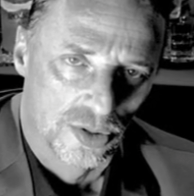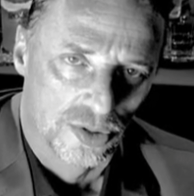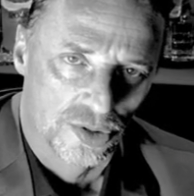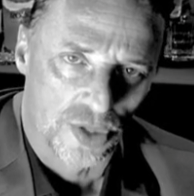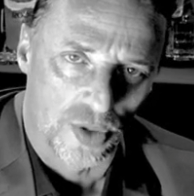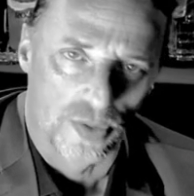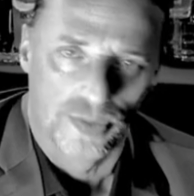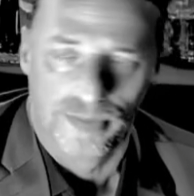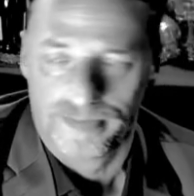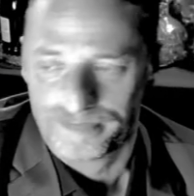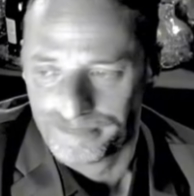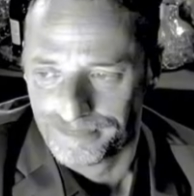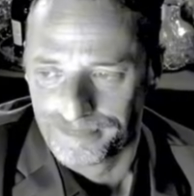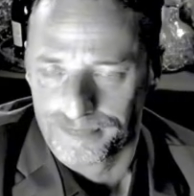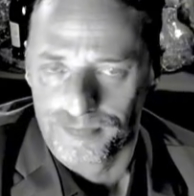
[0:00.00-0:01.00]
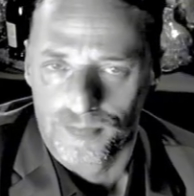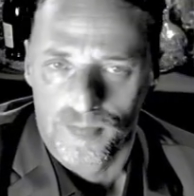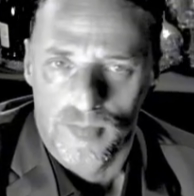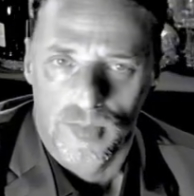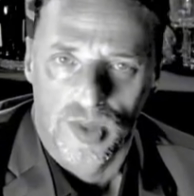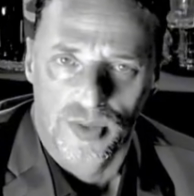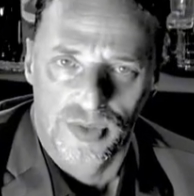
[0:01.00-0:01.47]
So,
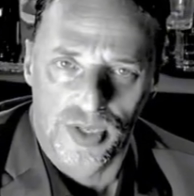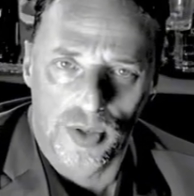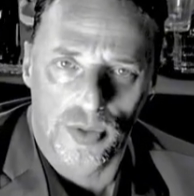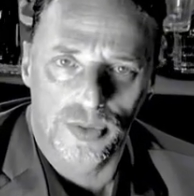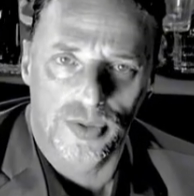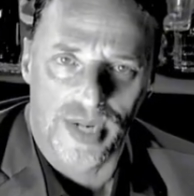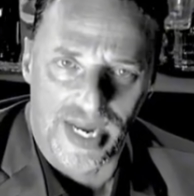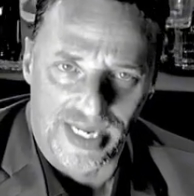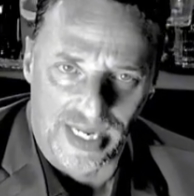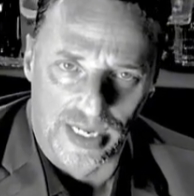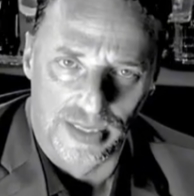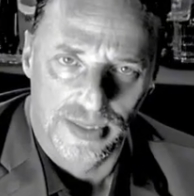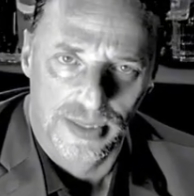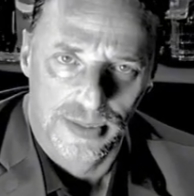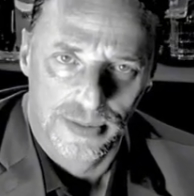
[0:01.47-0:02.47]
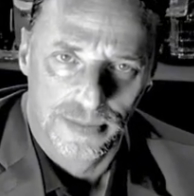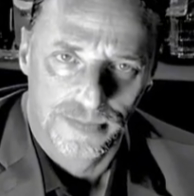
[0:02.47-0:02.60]
the older I get,